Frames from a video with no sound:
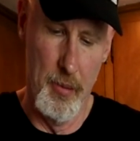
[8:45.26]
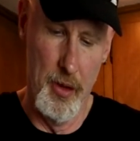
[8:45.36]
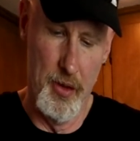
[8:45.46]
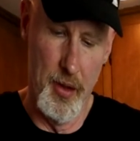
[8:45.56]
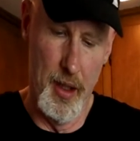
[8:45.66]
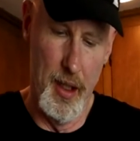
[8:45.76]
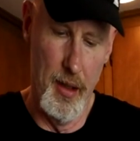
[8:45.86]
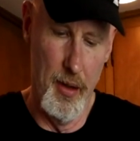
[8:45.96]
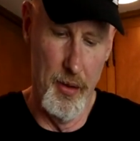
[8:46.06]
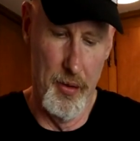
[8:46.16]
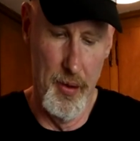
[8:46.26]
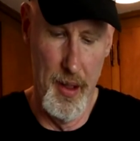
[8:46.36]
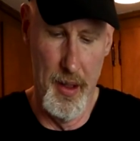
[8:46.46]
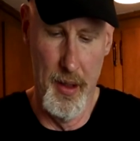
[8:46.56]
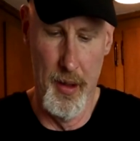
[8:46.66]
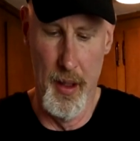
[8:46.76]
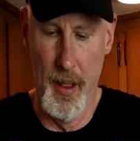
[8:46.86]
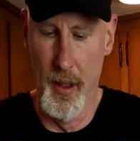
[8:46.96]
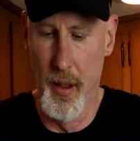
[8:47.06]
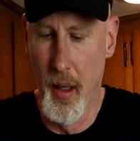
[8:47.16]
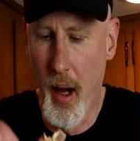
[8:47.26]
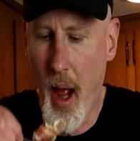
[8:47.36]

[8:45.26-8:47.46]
Let's try to get all three in here together.